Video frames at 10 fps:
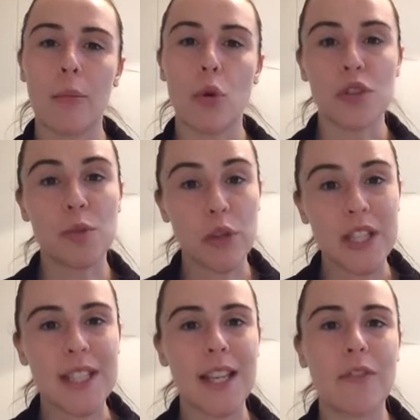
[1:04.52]
or
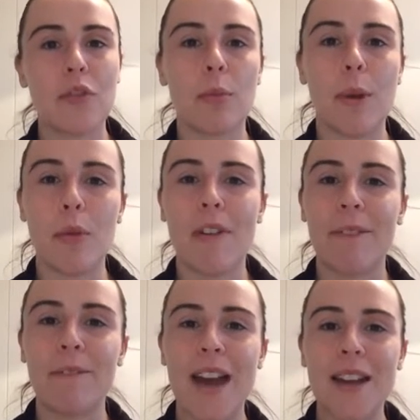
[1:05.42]
sprinting if you're a bit more
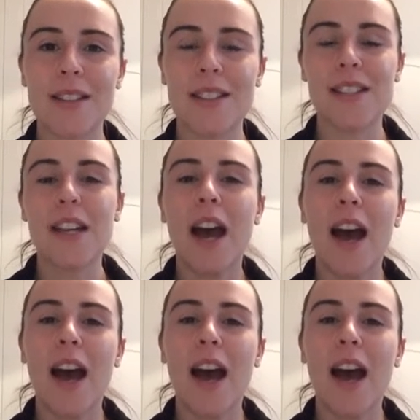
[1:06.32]
advanced.